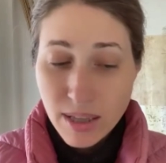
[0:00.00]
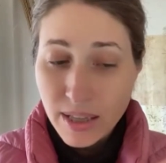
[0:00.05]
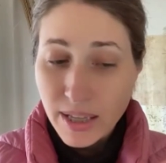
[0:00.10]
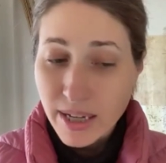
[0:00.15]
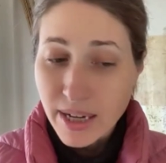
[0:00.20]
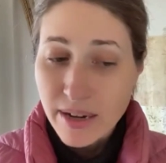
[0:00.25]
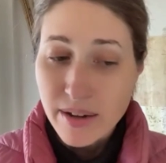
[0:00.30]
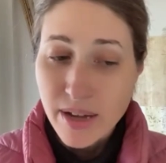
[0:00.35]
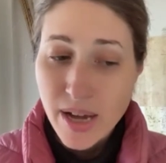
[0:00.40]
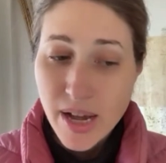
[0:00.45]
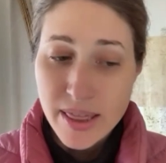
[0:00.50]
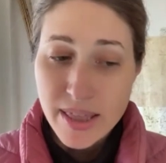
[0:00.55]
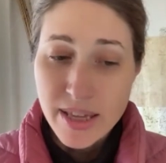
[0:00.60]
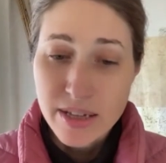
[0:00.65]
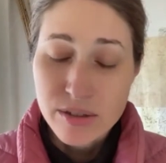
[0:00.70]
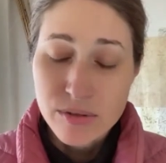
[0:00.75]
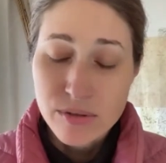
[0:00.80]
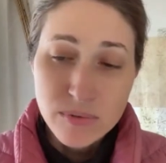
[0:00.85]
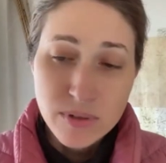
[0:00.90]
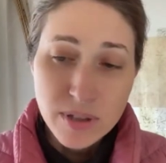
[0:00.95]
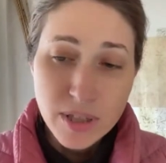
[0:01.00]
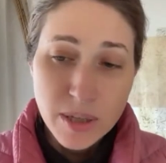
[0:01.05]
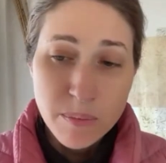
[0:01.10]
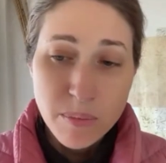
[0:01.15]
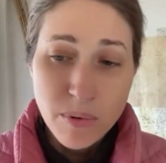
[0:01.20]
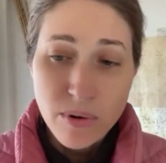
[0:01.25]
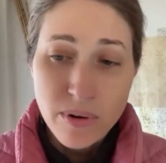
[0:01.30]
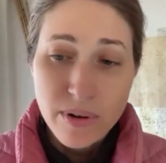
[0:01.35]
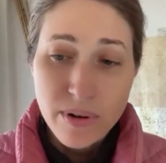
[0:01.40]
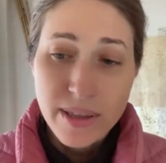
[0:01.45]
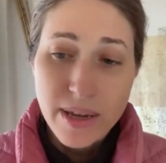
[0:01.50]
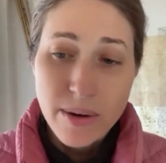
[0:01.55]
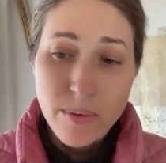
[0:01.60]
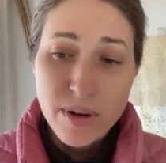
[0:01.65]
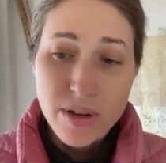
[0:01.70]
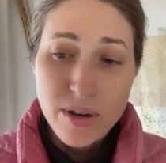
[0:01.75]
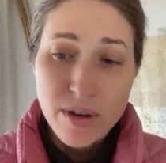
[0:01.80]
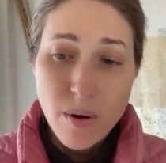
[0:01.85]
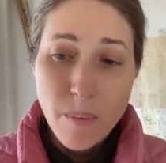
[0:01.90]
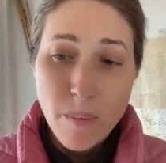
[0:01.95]
like, I think it's really important that
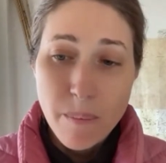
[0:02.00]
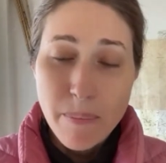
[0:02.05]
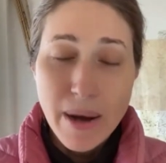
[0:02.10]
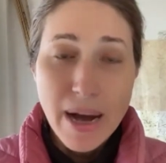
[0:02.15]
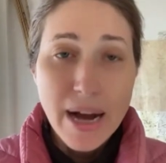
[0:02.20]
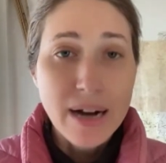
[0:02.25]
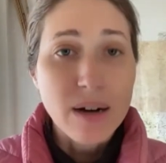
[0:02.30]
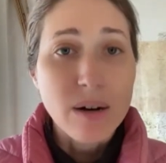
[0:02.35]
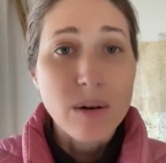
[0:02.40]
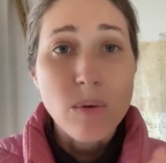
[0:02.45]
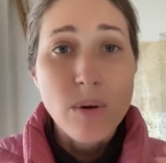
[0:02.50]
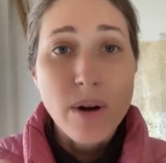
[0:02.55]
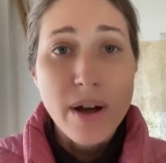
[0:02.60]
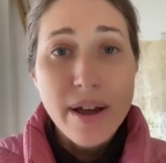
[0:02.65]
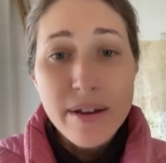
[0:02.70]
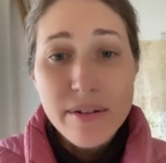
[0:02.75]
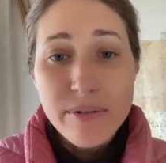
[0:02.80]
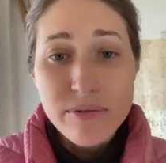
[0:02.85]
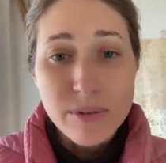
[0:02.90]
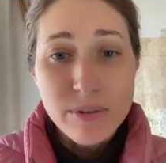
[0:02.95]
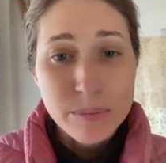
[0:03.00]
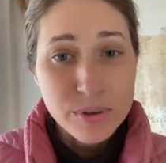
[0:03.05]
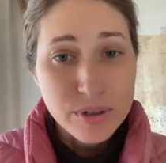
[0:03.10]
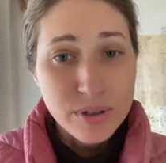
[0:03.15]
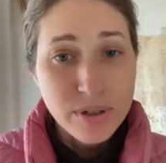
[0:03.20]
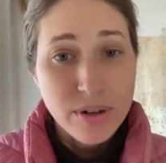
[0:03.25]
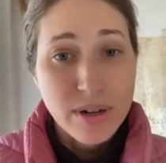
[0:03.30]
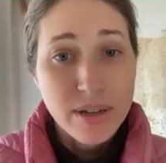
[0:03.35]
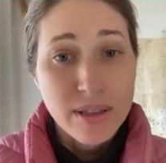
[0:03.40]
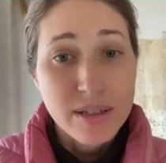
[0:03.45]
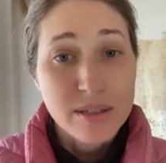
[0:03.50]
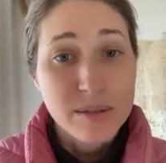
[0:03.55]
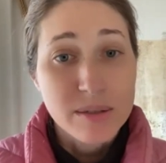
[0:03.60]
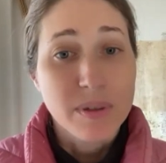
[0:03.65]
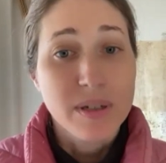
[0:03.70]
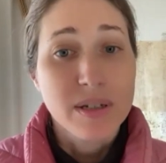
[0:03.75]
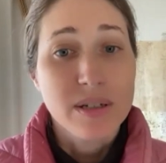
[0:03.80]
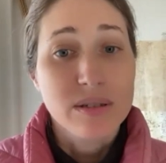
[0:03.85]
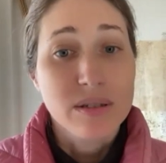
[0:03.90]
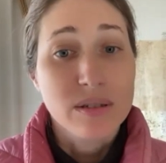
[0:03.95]
we don't back away from sharing this
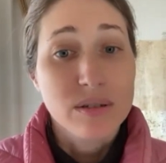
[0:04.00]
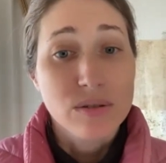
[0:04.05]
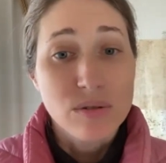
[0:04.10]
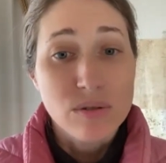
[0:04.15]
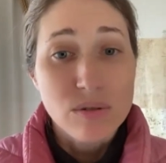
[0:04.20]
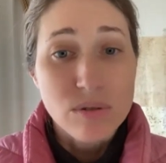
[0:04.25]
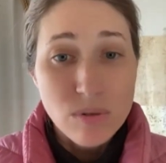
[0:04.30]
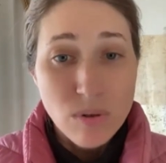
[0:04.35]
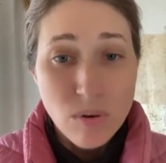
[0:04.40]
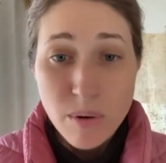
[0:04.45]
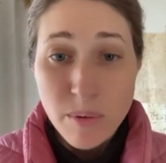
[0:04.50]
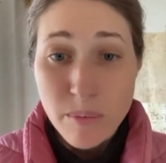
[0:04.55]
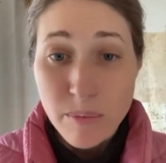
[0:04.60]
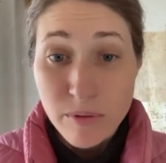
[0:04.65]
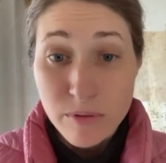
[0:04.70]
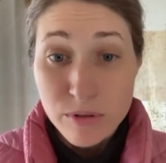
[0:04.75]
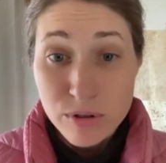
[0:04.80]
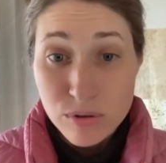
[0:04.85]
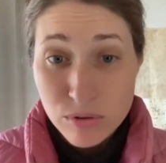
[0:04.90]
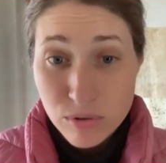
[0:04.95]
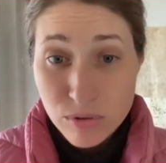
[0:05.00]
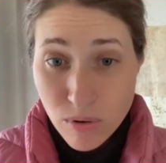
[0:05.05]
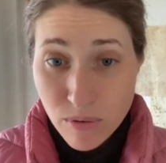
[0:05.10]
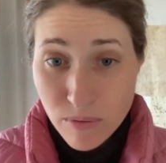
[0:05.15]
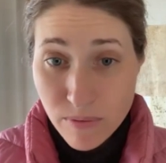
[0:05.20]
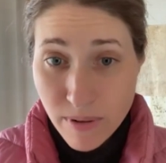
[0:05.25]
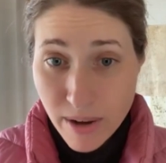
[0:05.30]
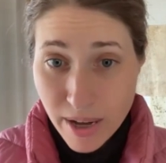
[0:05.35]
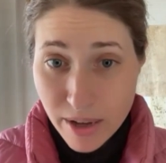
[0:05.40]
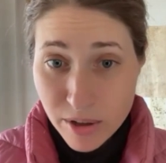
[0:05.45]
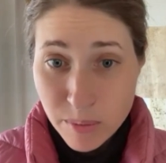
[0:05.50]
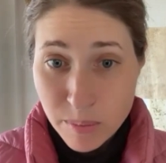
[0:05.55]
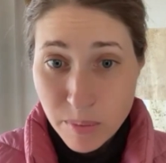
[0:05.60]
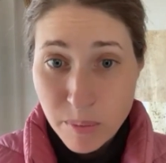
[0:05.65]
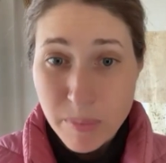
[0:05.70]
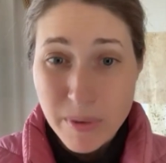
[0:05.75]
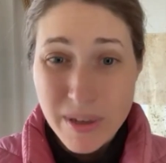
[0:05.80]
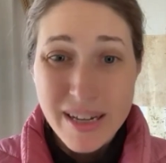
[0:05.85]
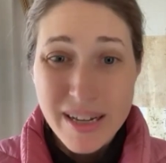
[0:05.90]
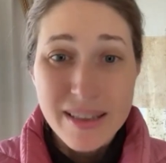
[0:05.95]
because it's so
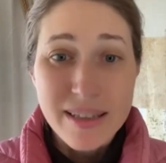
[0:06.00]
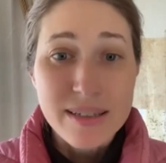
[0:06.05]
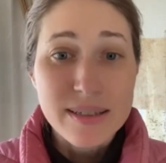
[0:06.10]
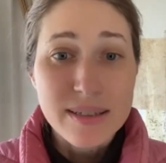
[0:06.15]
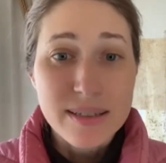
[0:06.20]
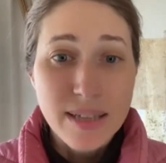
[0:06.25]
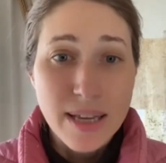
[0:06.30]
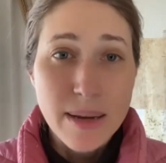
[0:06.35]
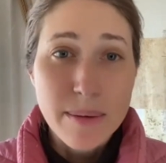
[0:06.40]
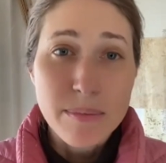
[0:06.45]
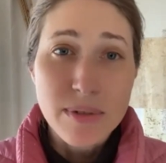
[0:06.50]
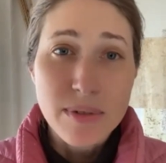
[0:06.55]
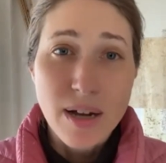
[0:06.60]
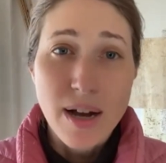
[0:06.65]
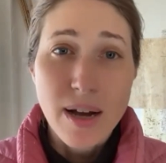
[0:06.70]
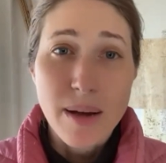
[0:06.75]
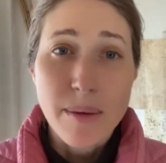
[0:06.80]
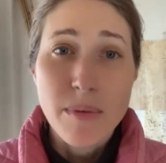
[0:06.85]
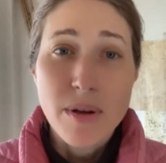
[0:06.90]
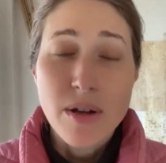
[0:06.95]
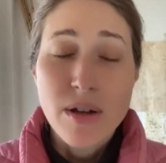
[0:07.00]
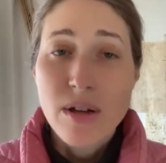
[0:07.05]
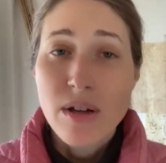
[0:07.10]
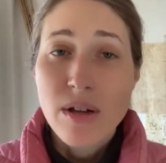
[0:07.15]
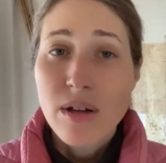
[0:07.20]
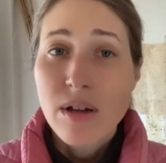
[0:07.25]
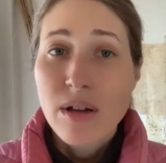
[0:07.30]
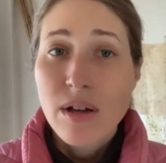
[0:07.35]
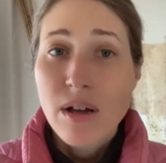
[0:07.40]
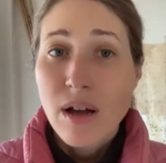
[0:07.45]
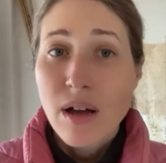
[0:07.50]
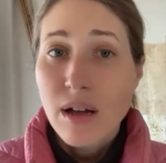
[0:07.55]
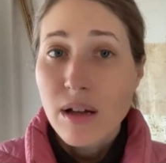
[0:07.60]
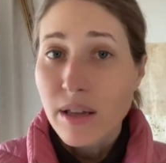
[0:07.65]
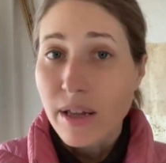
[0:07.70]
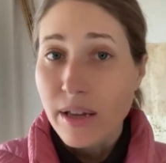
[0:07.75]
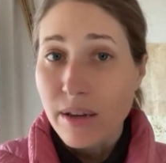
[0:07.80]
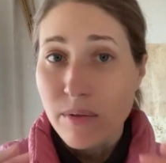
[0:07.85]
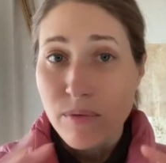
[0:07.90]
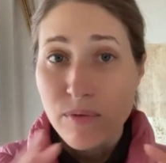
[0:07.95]
valuable, but at the same time,
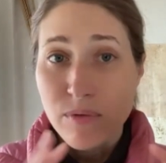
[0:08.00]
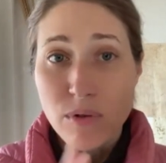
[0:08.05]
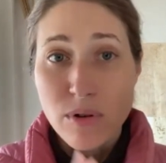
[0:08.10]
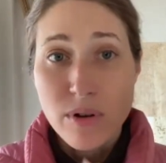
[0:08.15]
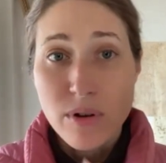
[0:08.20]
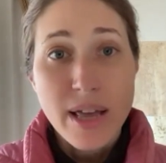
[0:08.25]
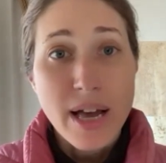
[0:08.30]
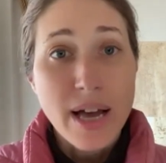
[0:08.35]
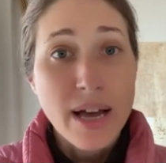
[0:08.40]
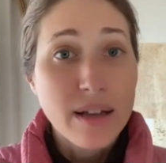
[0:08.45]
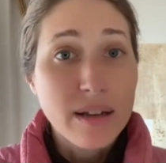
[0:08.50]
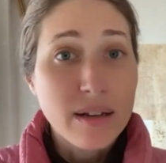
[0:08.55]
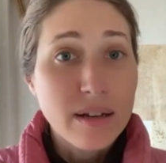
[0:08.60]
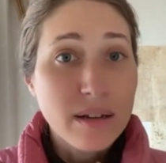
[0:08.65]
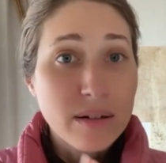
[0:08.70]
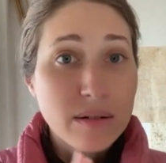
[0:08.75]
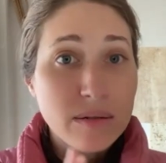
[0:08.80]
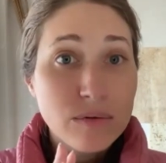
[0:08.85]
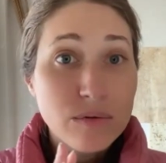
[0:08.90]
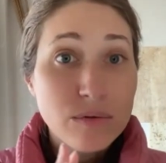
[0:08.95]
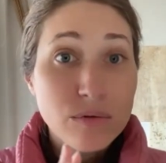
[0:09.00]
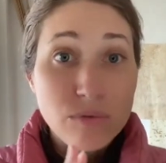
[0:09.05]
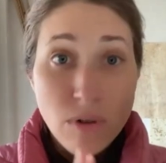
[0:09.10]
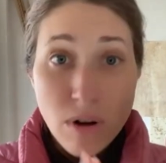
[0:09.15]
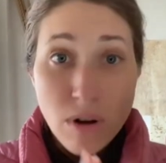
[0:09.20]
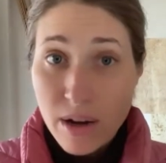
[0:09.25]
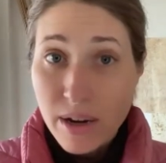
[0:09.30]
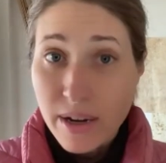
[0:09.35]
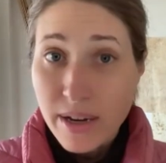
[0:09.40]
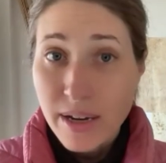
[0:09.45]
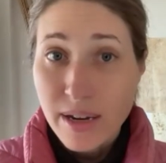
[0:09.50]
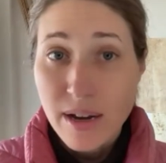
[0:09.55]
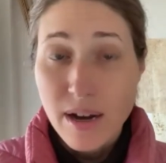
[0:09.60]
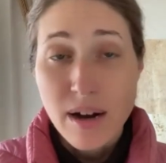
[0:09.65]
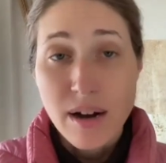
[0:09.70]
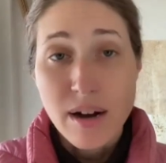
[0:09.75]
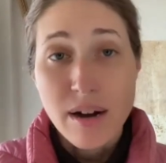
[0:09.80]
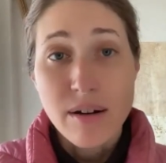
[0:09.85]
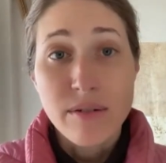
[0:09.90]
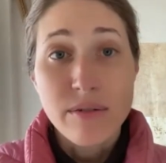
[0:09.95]
like for that drawing
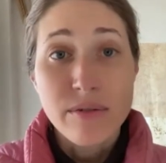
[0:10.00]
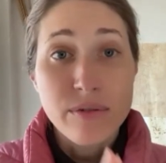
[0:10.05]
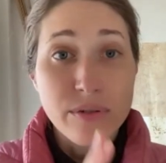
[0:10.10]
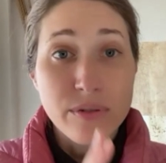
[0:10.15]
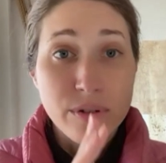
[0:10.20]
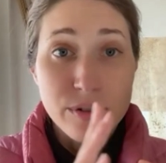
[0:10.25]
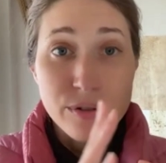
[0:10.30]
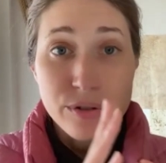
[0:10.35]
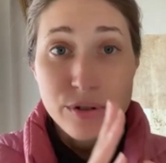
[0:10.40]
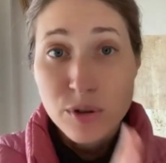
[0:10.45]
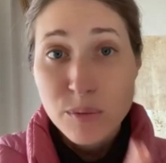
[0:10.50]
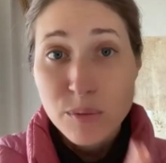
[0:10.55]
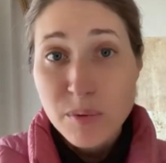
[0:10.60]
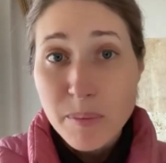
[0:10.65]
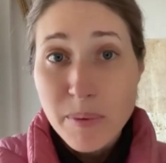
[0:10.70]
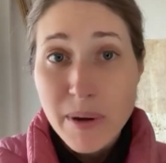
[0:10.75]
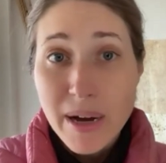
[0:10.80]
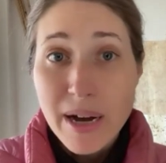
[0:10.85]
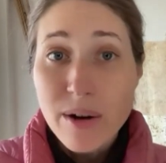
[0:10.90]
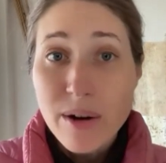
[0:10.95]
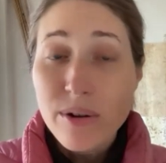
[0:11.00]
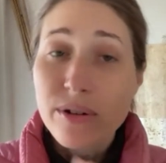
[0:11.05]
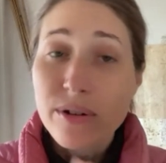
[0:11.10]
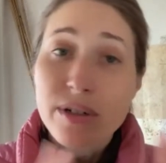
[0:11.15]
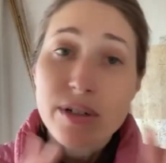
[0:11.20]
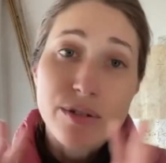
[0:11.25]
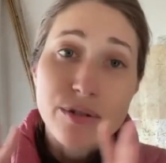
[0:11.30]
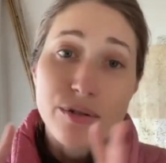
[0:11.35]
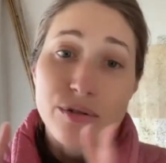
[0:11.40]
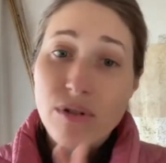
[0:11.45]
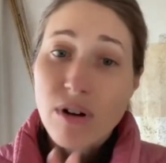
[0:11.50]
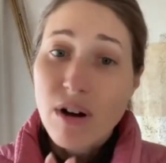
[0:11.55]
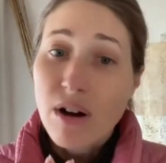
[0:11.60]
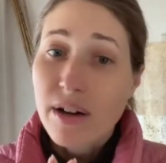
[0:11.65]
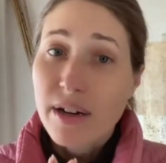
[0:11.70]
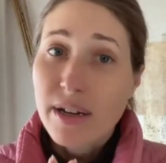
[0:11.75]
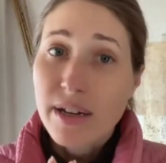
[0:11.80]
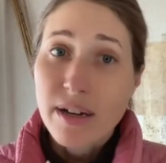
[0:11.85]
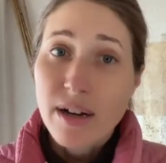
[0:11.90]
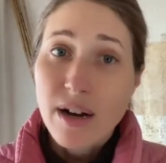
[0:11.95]
of your superpower and
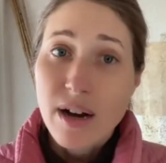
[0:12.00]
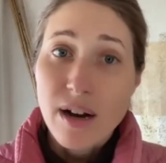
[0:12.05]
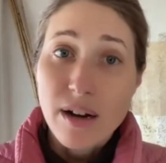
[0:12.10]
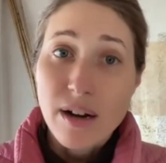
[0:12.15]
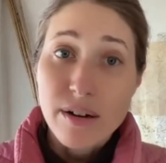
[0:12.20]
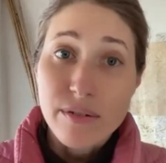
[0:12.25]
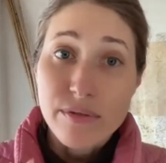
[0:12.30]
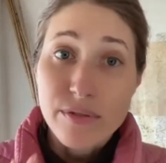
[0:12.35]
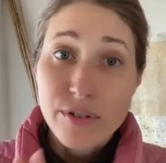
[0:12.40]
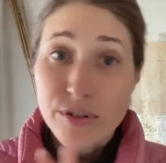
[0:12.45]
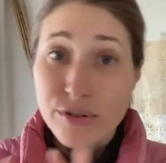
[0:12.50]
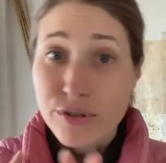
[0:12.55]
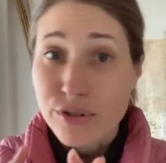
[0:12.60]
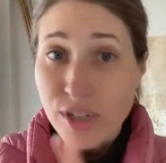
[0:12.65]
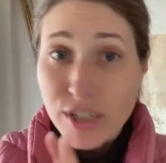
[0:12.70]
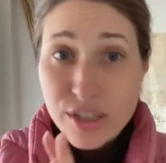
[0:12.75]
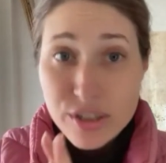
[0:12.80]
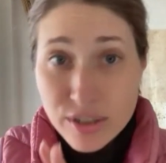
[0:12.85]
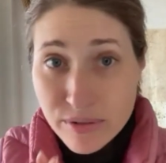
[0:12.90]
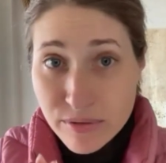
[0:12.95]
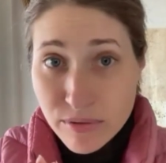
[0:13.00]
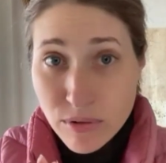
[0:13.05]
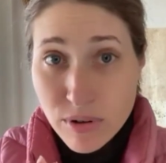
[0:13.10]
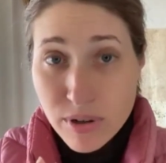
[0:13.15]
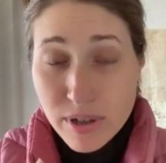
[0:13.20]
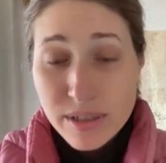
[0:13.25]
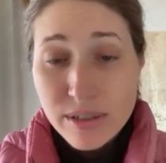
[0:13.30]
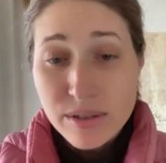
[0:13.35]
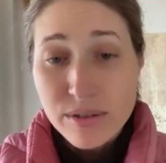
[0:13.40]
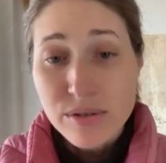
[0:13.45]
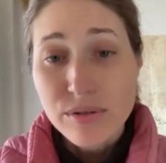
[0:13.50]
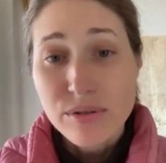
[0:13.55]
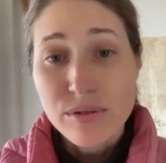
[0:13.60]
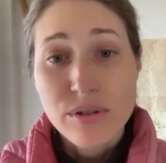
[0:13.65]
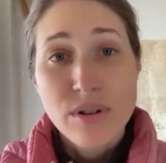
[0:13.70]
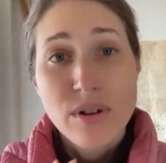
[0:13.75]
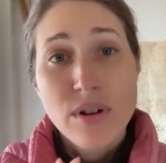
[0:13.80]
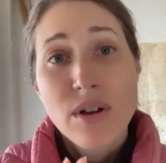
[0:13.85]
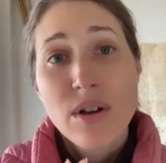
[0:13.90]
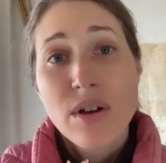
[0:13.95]
drawing of your judgy voice